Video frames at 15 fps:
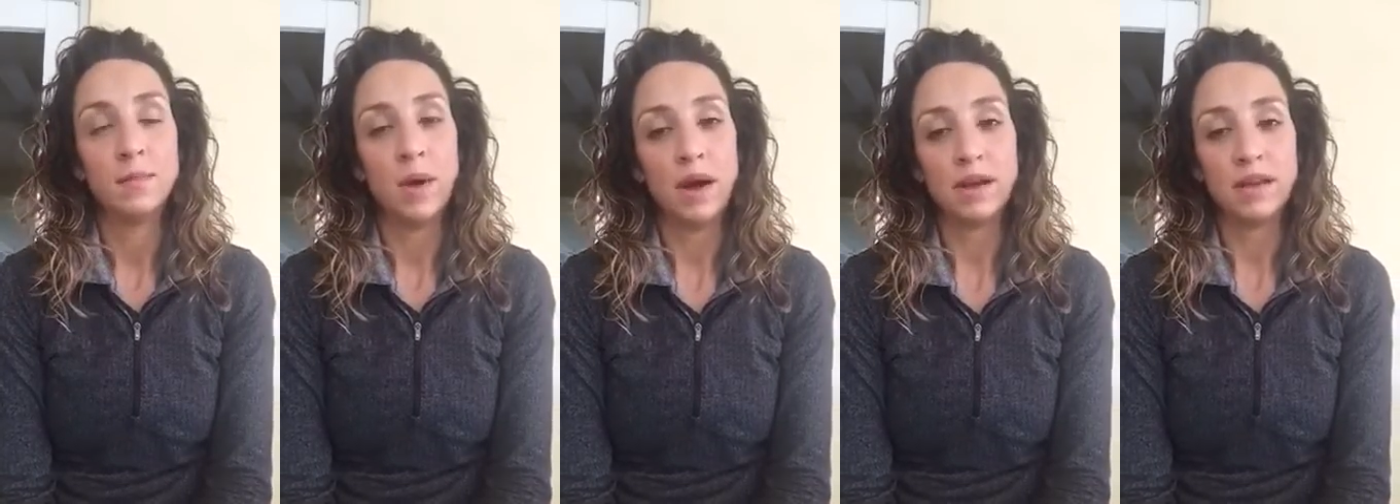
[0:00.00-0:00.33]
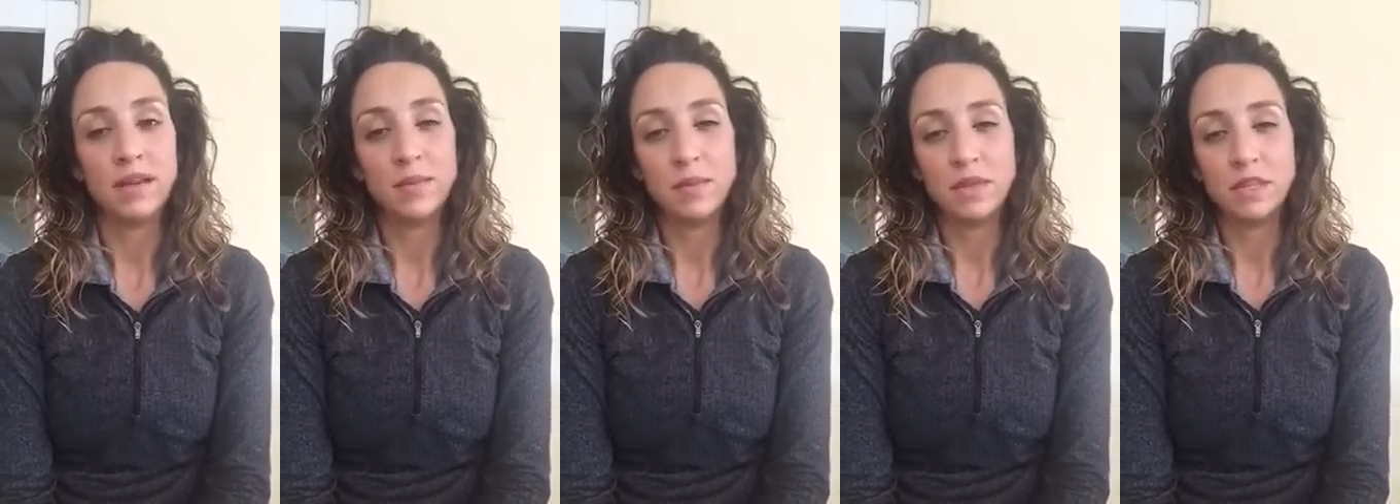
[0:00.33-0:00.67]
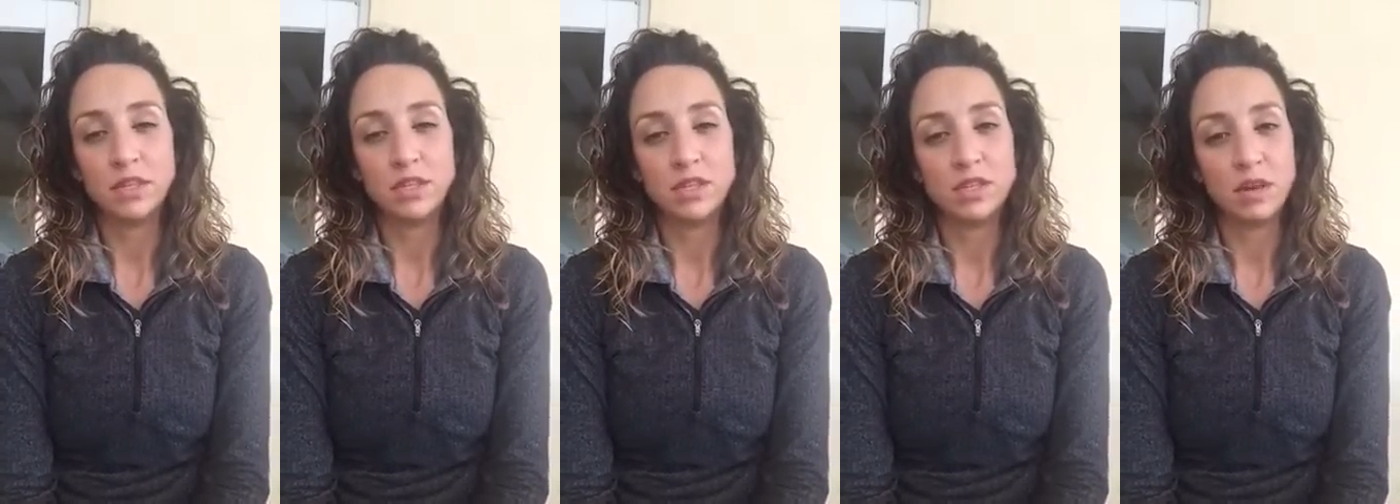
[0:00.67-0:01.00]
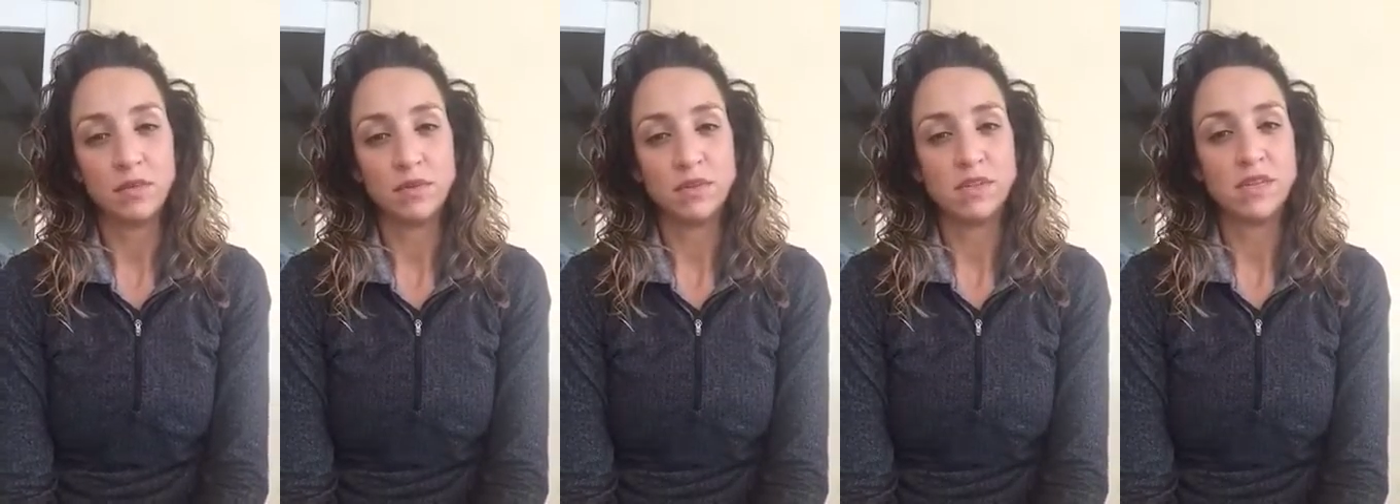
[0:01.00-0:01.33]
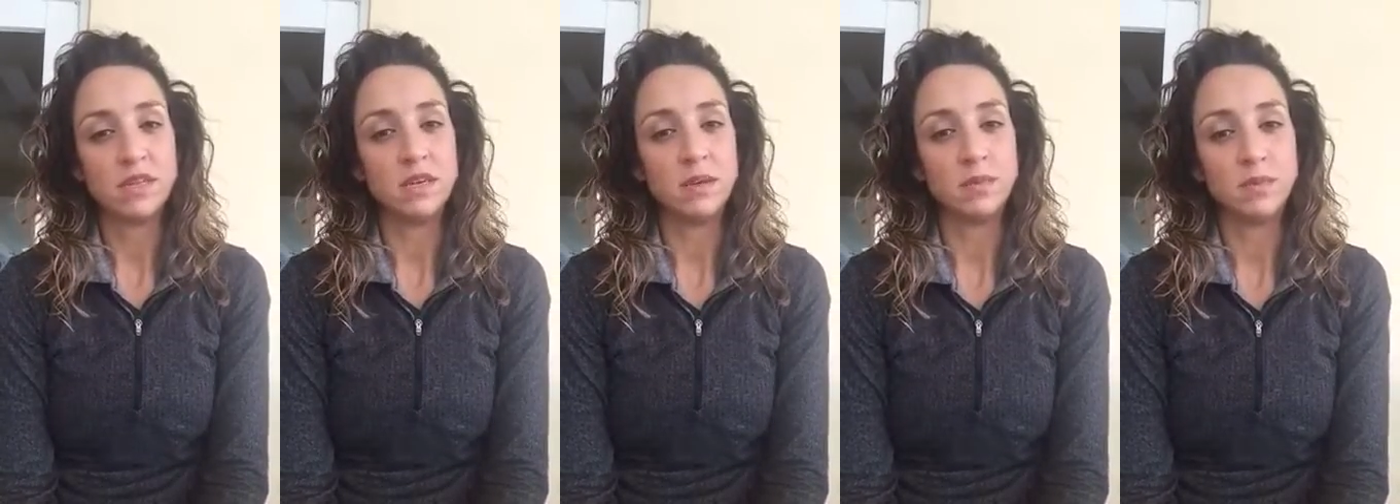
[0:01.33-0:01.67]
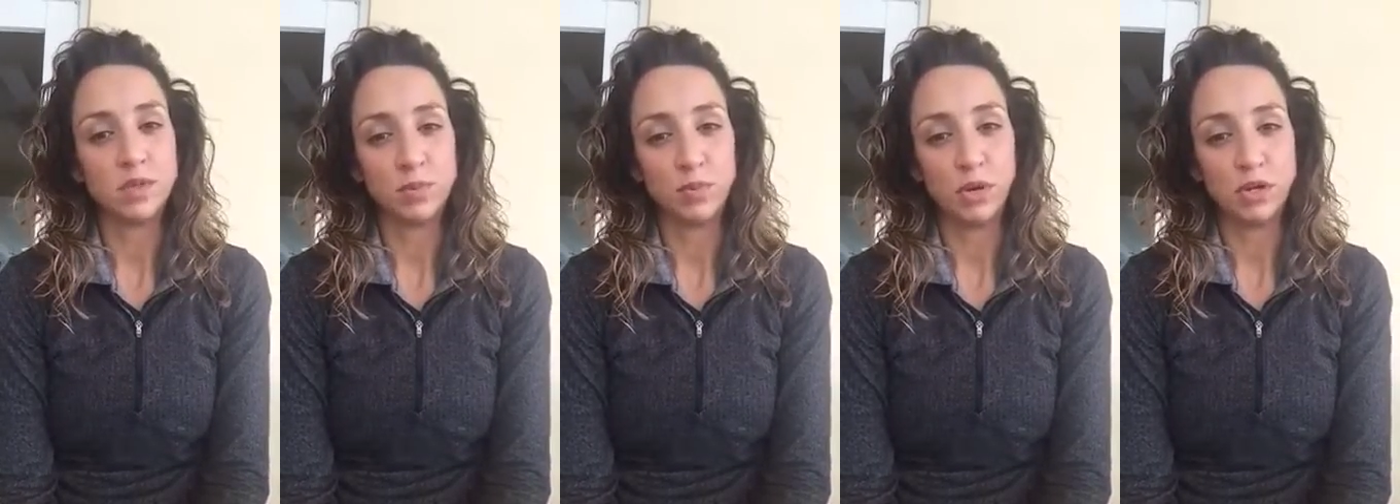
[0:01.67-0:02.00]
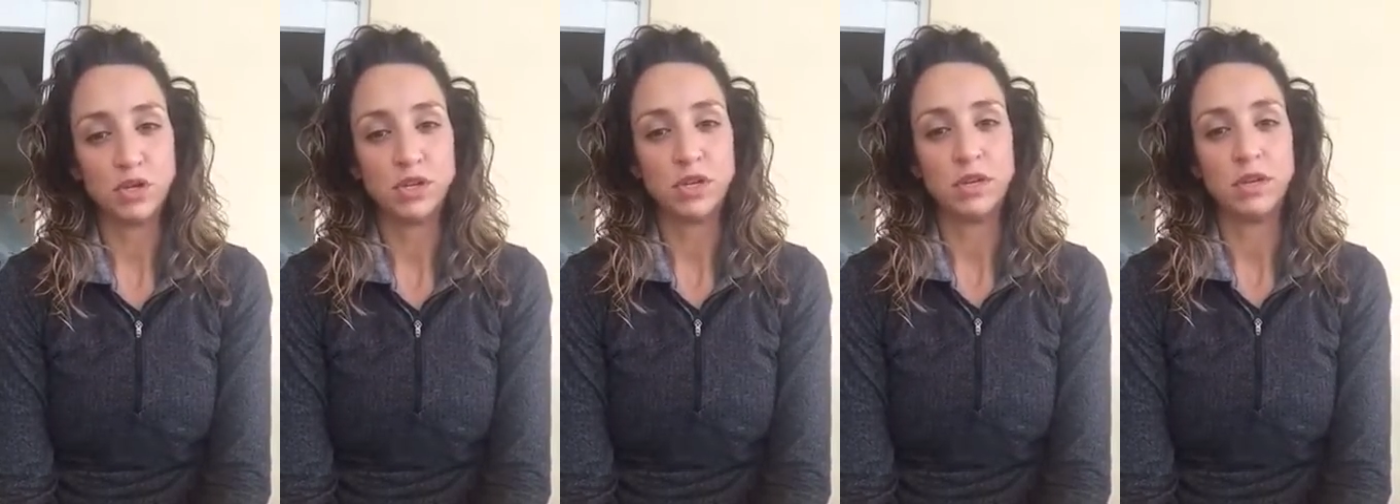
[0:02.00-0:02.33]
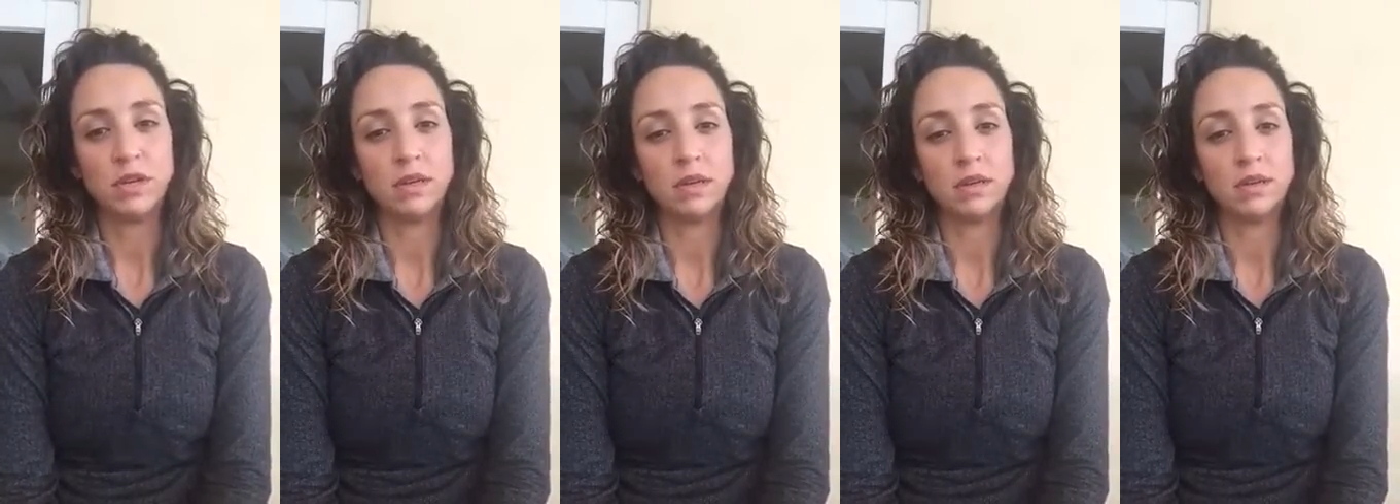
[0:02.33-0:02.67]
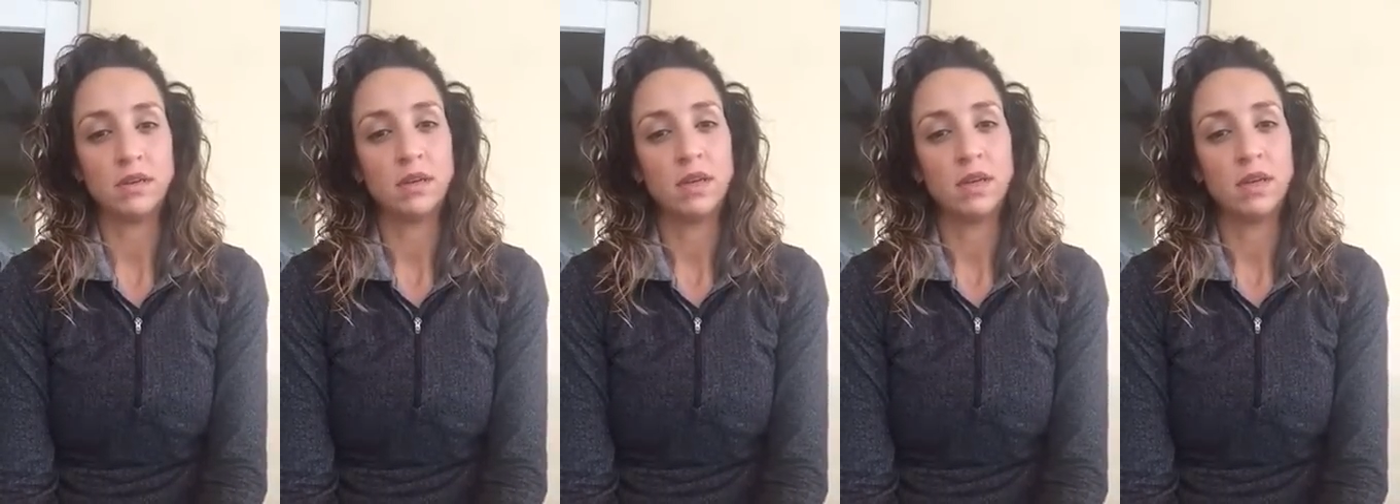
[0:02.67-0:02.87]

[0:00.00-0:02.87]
body image, self-esteem, depression.